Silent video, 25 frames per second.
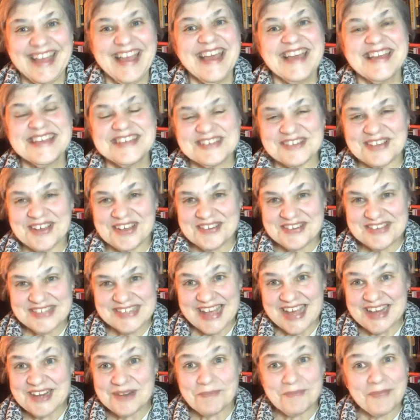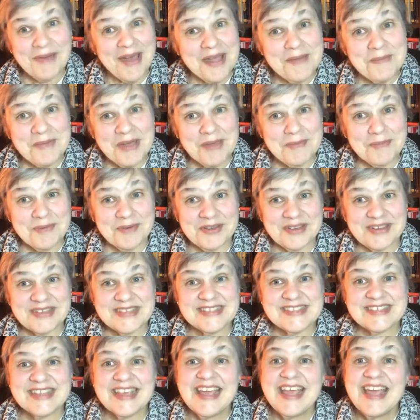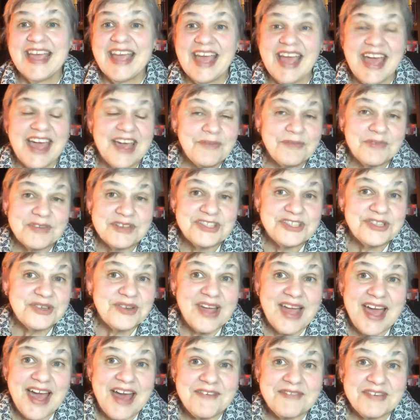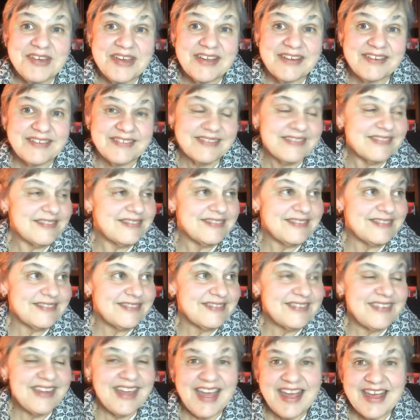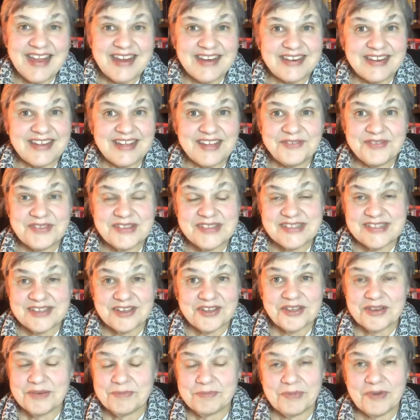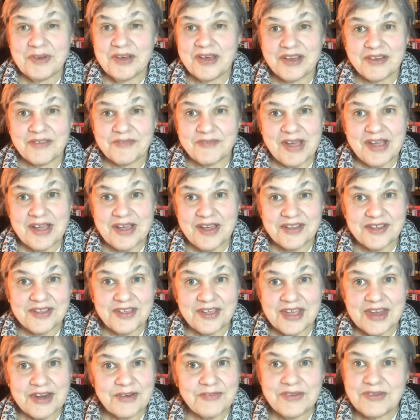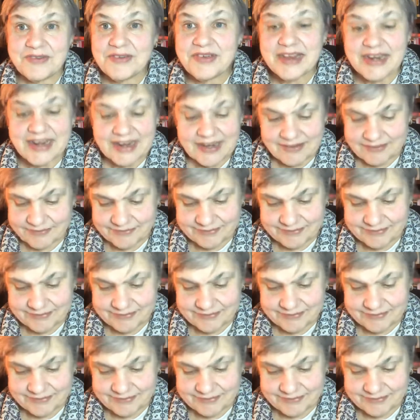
So I always had to buy my books, and once you have it, and if it's a good book, why aren't you going to reread it?